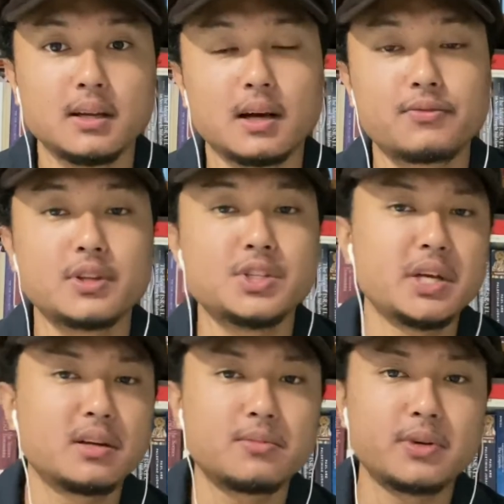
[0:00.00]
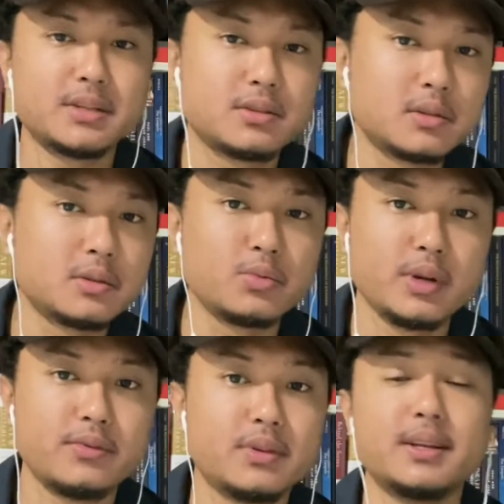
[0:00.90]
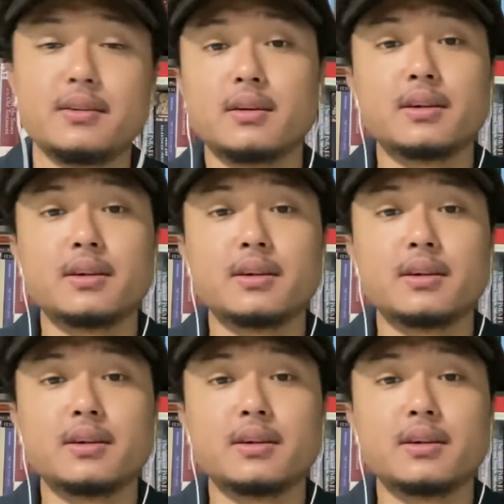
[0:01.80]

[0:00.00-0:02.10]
After Jacob wrestled with a